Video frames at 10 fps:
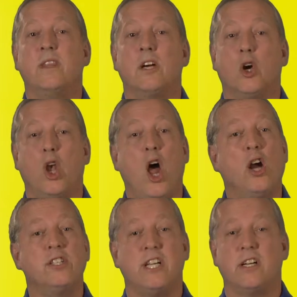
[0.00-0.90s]
there are
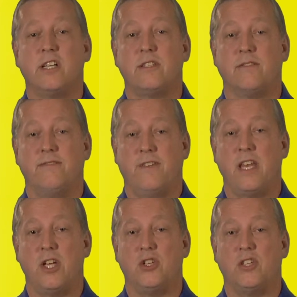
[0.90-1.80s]
large areas of
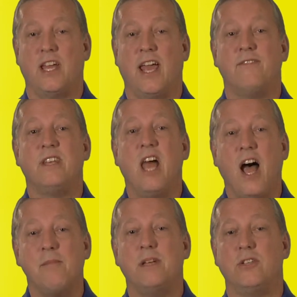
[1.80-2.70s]
finish that have
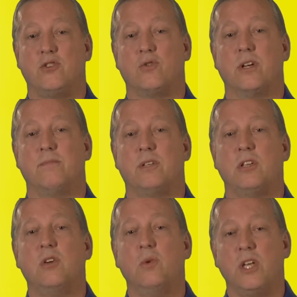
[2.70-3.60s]
not been stripped,
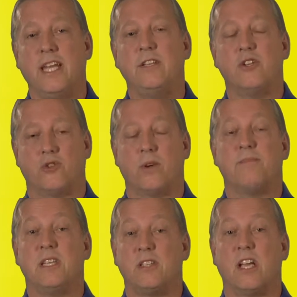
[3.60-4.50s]
you will need to
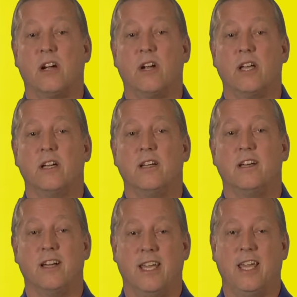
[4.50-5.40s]
strip this area
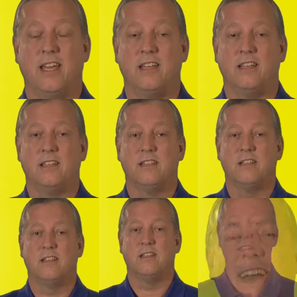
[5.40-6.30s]
again.
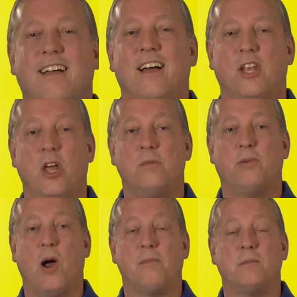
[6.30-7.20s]
Another
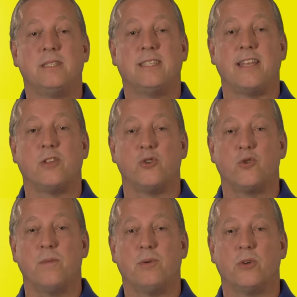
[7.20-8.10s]
problem is that the
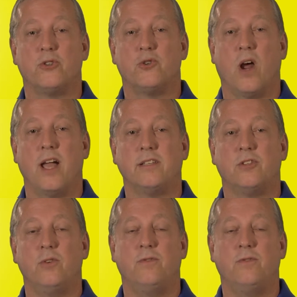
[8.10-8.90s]
stripper is drying too